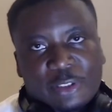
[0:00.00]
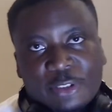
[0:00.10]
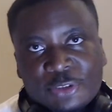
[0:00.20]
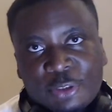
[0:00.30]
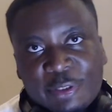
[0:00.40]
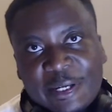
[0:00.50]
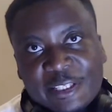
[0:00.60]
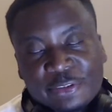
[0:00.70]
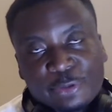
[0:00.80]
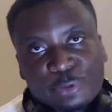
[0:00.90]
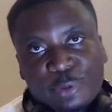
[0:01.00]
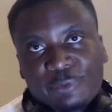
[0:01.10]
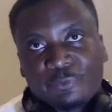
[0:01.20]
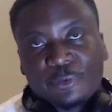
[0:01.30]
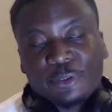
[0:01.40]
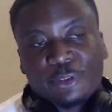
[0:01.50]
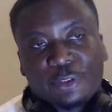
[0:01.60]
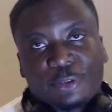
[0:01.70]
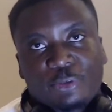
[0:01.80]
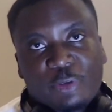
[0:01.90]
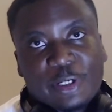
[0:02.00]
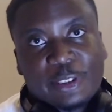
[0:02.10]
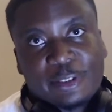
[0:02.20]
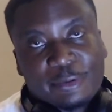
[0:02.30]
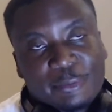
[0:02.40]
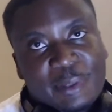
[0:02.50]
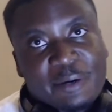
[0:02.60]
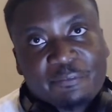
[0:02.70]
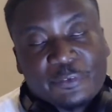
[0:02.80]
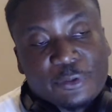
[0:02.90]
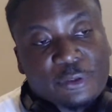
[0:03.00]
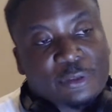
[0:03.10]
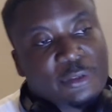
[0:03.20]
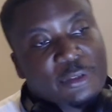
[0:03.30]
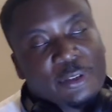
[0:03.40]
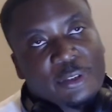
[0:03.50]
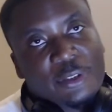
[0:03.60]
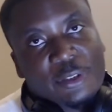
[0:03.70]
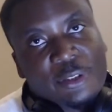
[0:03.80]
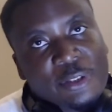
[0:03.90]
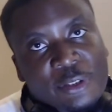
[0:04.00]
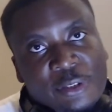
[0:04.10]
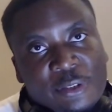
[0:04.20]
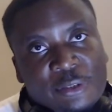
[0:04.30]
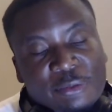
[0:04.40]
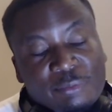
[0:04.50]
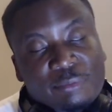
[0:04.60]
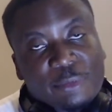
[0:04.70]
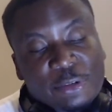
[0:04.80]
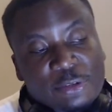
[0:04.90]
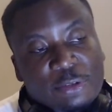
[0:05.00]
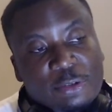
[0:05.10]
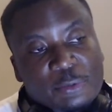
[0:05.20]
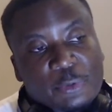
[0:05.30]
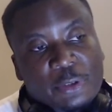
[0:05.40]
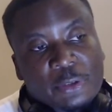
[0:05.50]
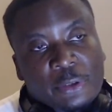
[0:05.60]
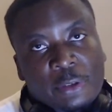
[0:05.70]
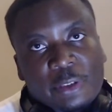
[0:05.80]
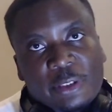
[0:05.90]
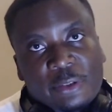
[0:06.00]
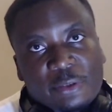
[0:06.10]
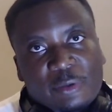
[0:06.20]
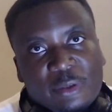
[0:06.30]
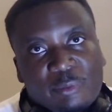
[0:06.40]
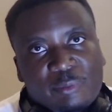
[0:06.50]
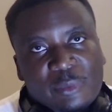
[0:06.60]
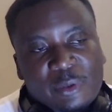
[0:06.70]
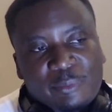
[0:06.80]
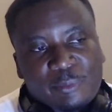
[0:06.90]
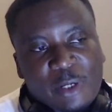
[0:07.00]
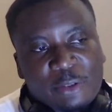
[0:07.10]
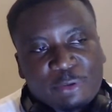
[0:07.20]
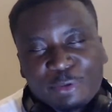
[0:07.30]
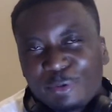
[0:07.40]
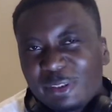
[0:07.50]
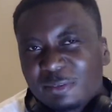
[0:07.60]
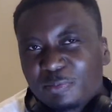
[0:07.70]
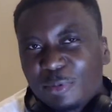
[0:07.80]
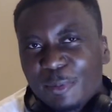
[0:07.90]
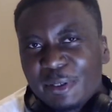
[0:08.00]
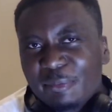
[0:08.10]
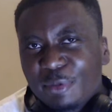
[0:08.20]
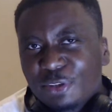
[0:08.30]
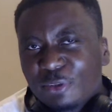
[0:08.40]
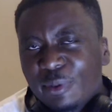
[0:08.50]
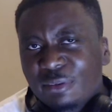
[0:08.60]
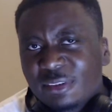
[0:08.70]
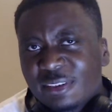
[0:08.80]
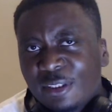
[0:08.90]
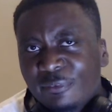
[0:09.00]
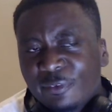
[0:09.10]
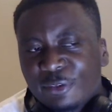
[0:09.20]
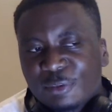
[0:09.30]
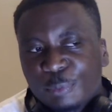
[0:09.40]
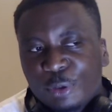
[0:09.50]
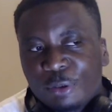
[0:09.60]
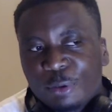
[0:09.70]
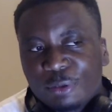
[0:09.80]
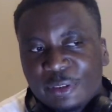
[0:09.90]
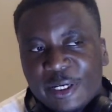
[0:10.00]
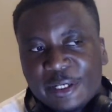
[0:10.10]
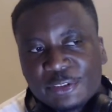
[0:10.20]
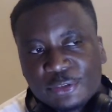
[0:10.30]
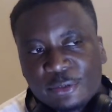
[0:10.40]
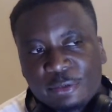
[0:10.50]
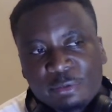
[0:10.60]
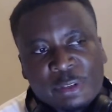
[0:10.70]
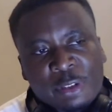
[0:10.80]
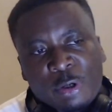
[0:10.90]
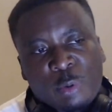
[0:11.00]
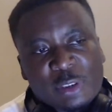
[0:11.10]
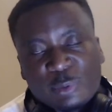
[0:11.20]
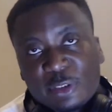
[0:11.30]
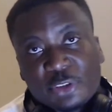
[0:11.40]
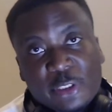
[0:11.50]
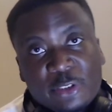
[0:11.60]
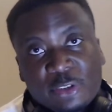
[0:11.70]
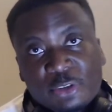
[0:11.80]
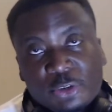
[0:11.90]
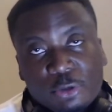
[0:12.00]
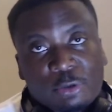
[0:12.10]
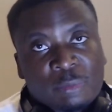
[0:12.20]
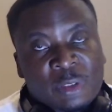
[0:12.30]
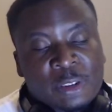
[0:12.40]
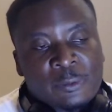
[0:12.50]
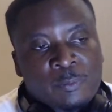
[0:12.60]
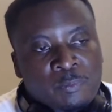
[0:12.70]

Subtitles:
So they're actually doing the Greek Pantheon. This looks pretty good. I don't know, it's probably much about stealth. It looks more on action. That's what the trailer showed me.